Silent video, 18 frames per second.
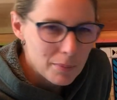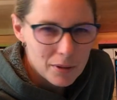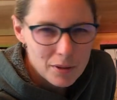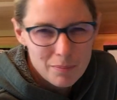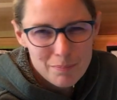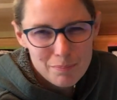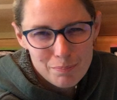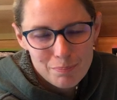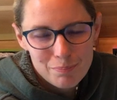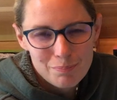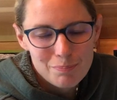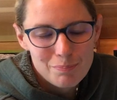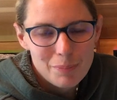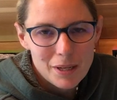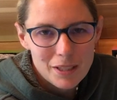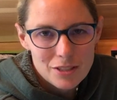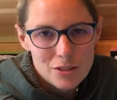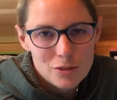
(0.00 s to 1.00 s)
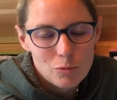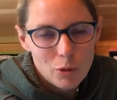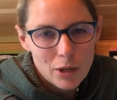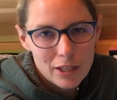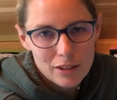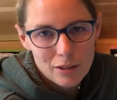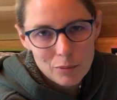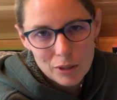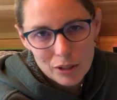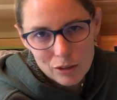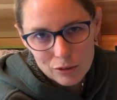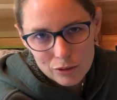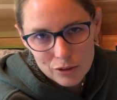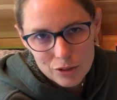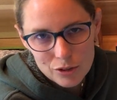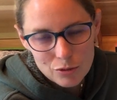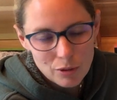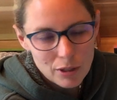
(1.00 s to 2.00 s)
be the best way that we learn
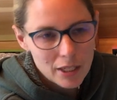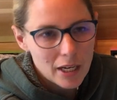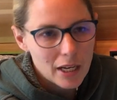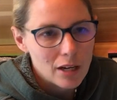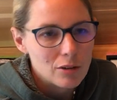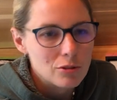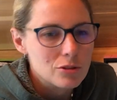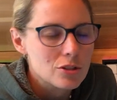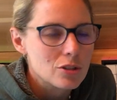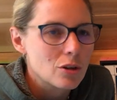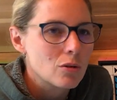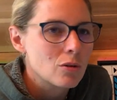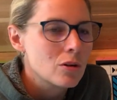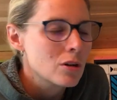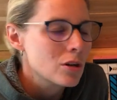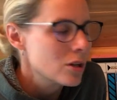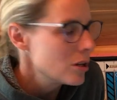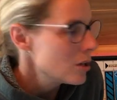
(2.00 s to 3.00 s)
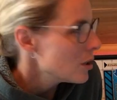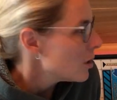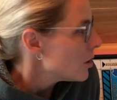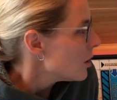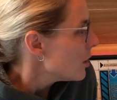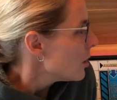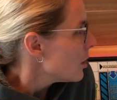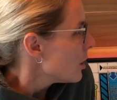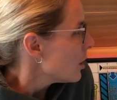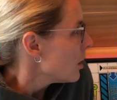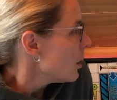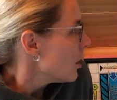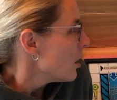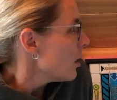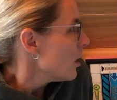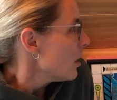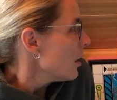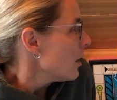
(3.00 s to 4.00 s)
this right now. So
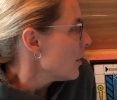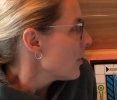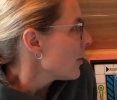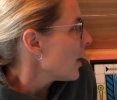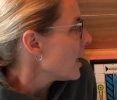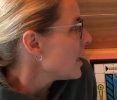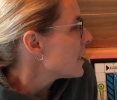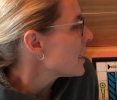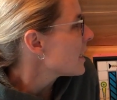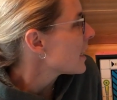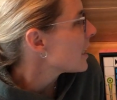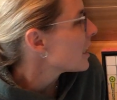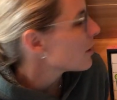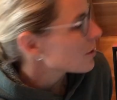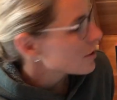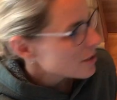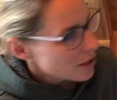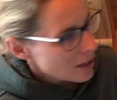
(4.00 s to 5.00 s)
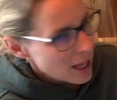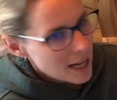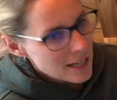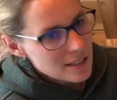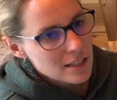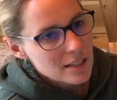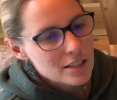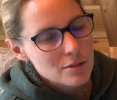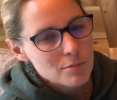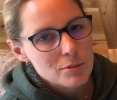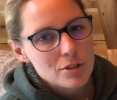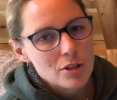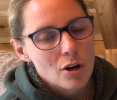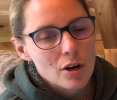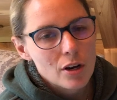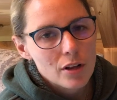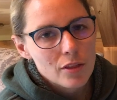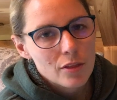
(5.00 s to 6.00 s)
the idea here is the last lesson was
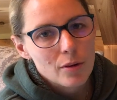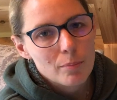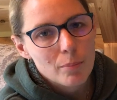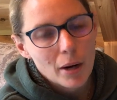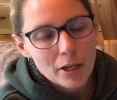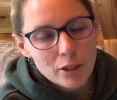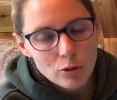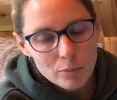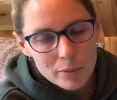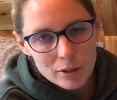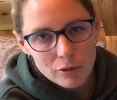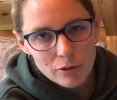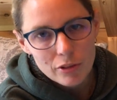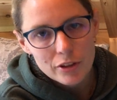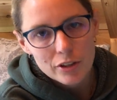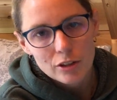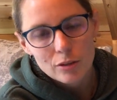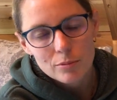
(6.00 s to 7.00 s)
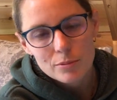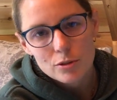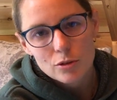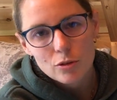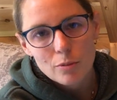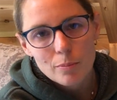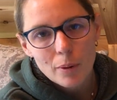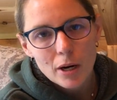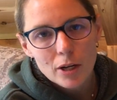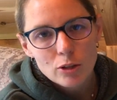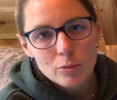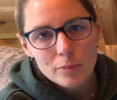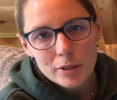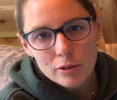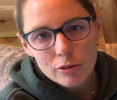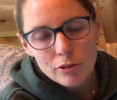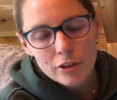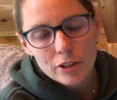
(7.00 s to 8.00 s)
on the binomial theorem. So the
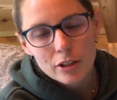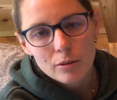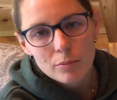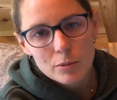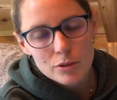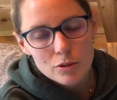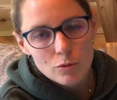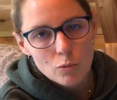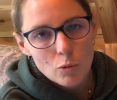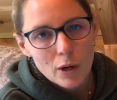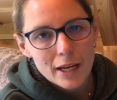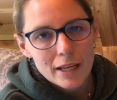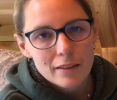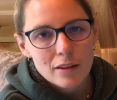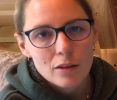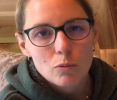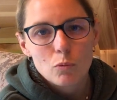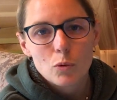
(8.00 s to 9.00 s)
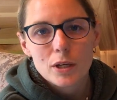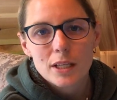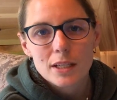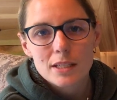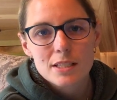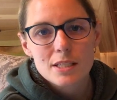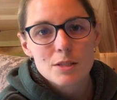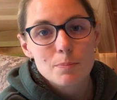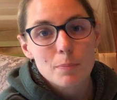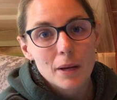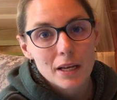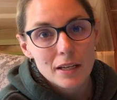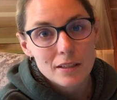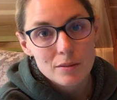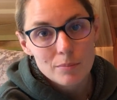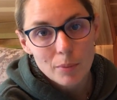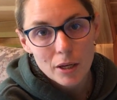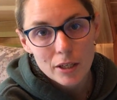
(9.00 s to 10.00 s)
binomial theorem was a way that we
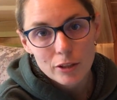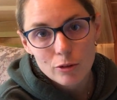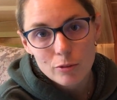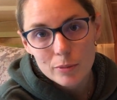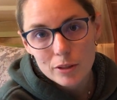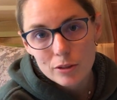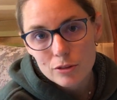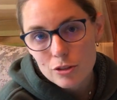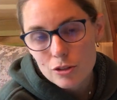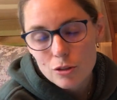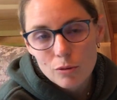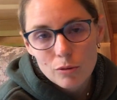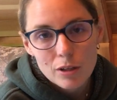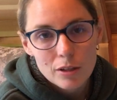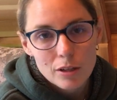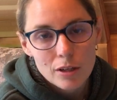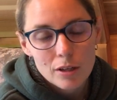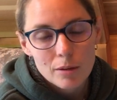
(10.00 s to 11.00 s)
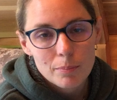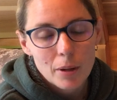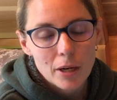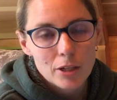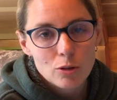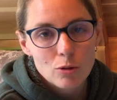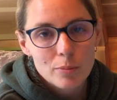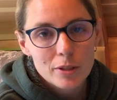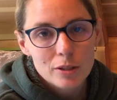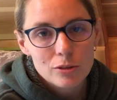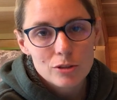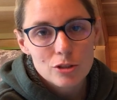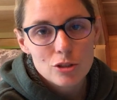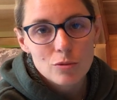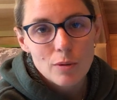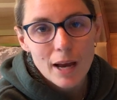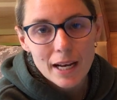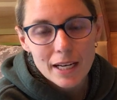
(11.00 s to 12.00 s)
expanded binomials. So a binomial
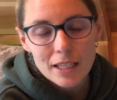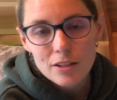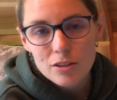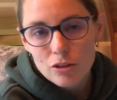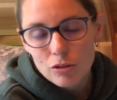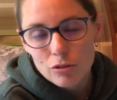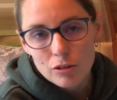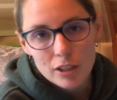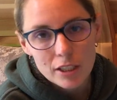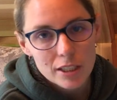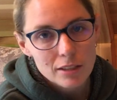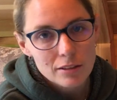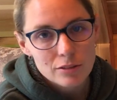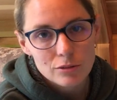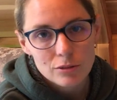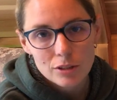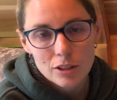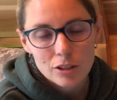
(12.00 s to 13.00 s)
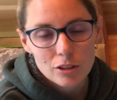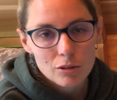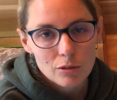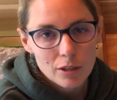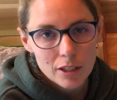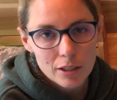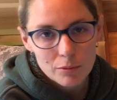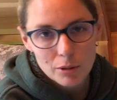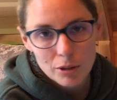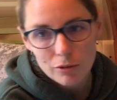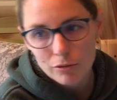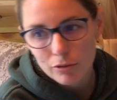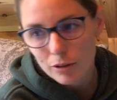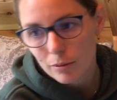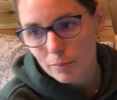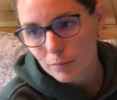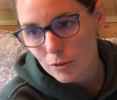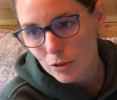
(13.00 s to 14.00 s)
to any degree, so it could go anywhere
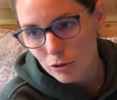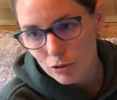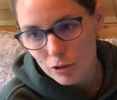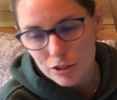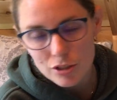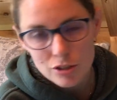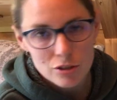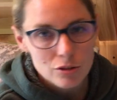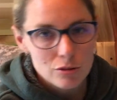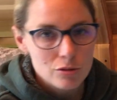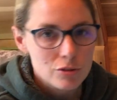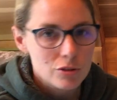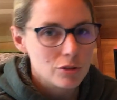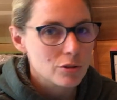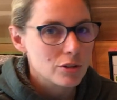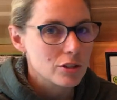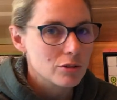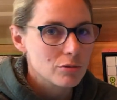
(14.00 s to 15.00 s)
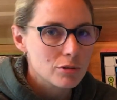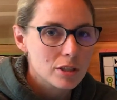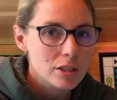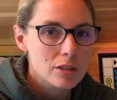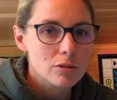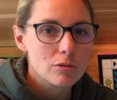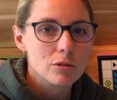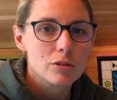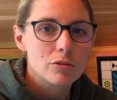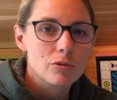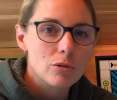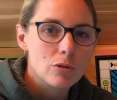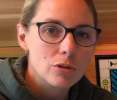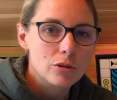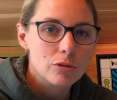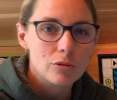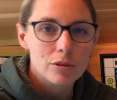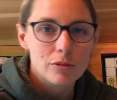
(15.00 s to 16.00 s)
from degree 2, degree 3, degree
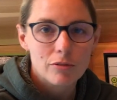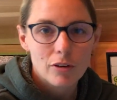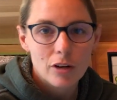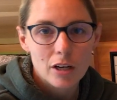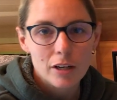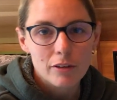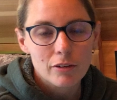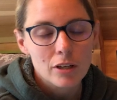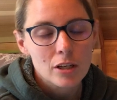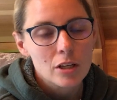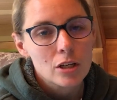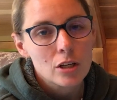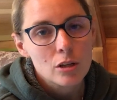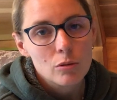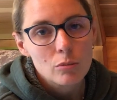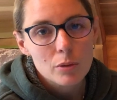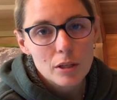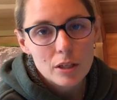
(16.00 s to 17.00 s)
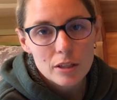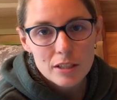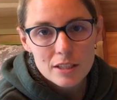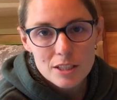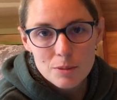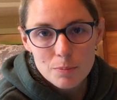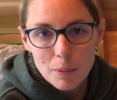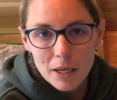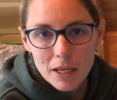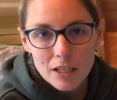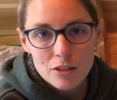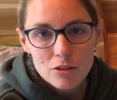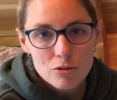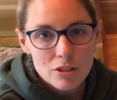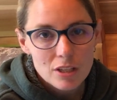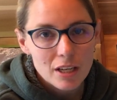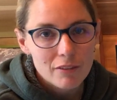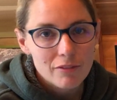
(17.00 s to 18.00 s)
4, degree 5. We could expand
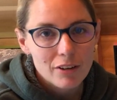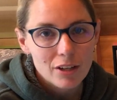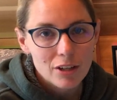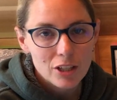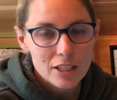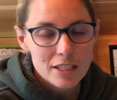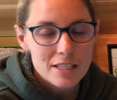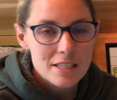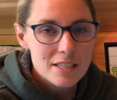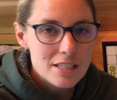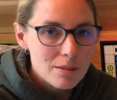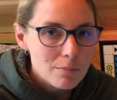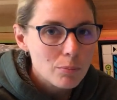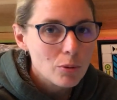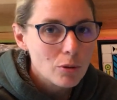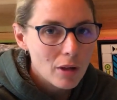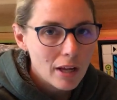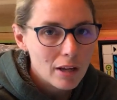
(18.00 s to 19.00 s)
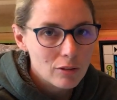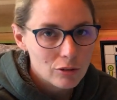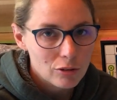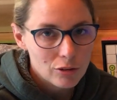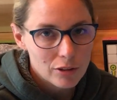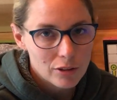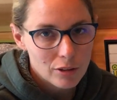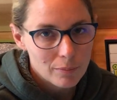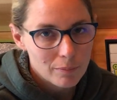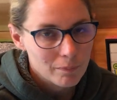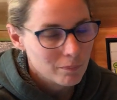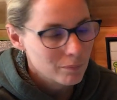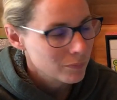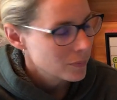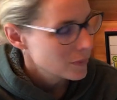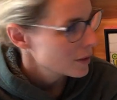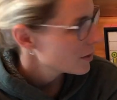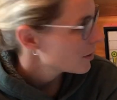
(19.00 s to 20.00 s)
using a very simple algorithm.
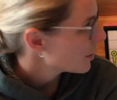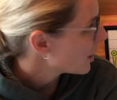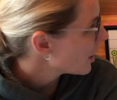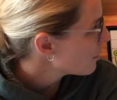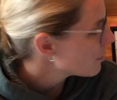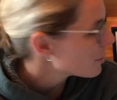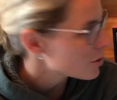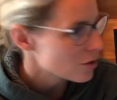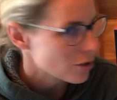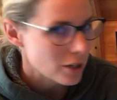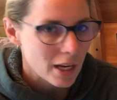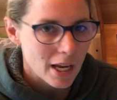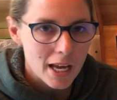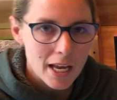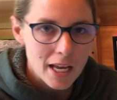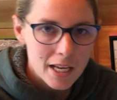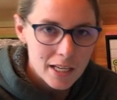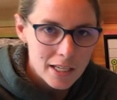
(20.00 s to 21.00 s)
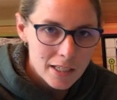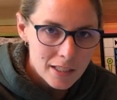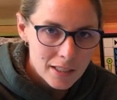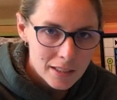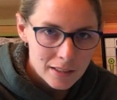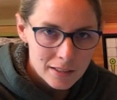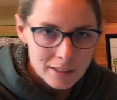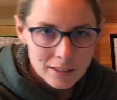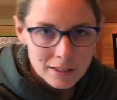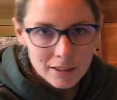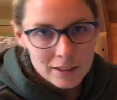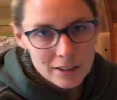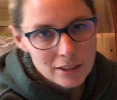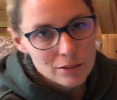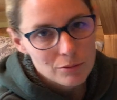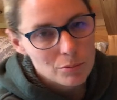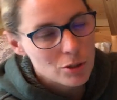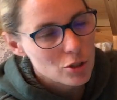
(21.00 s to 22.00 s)
Okay, we took n,
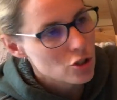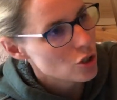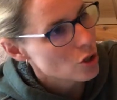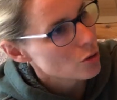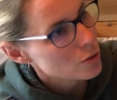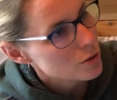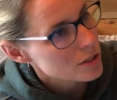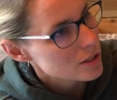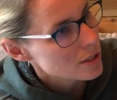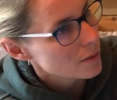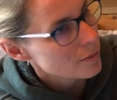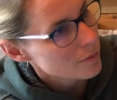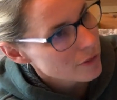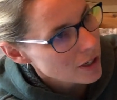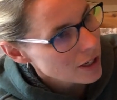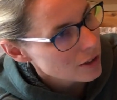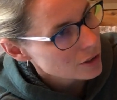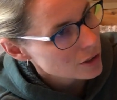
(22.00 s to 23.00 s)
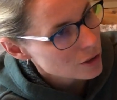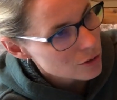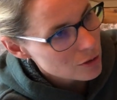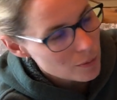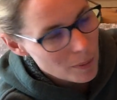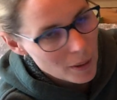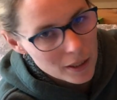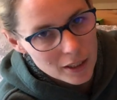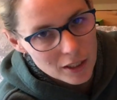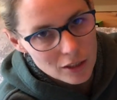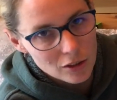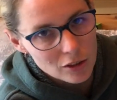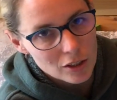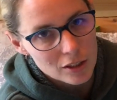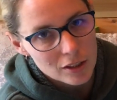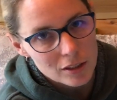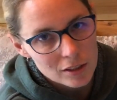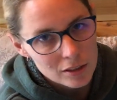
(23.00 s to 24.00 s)
we chose some value depending
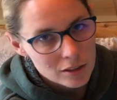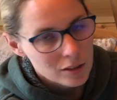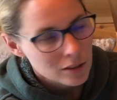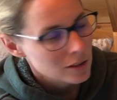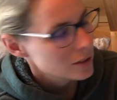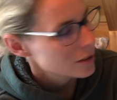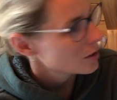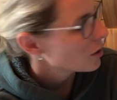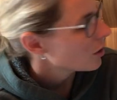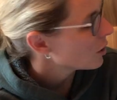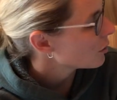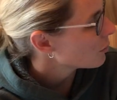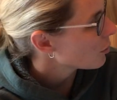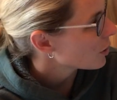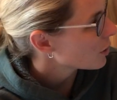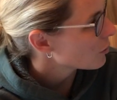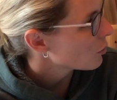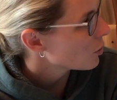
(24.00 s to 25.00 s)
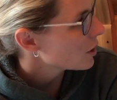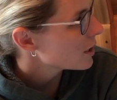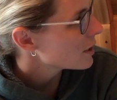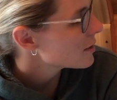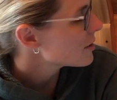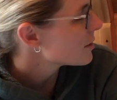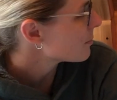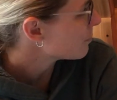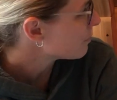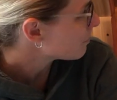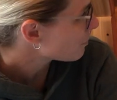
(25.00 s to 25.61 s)
on what it was,